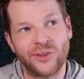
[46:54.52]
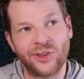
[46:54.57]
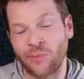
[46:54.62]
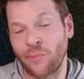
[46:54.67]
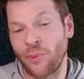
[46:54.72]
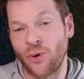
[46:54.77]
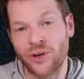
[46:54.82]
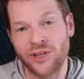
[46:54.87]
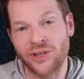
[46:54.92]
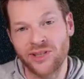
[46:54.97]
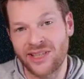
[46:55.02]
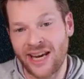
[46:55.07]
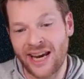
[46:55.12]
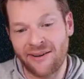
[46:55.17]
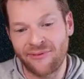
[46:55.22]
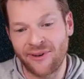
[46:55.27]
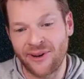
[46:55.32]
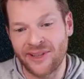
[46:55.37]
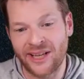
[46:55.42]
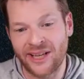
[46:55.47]
support
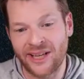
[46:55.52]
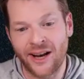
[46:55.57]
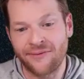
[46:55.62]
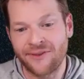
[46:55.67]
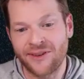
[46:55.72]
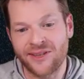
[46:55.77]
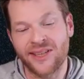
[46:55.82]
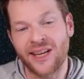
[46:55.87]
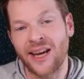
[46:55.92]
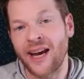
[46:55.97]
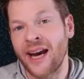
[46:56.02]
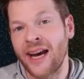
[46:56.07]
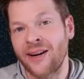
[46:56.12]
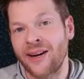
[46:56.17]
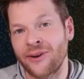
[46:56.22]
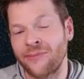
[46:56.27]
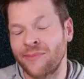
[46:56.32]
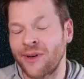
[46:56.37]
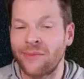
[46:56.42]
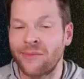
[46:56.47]
staff on the office
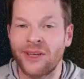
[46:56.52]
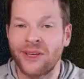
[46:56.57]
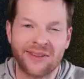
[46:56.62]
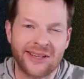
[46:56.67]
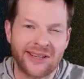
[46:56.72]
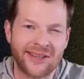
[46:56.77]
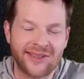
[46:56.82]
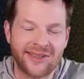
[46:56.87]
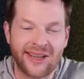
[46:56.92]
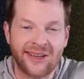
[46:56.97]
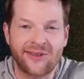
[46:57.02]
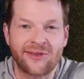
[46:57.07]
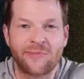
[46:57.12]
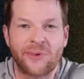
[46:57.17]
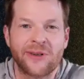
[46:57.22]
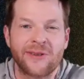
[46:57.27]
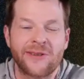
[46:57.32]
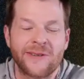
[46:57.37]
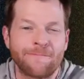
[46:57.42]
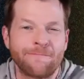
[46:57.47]
side, or maybe even a
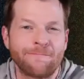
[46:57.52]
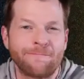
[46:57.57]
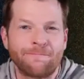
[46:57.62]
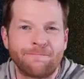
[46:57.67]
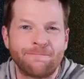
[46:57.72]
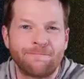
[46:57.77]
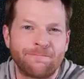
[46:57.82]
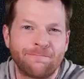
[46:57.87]
salesperson?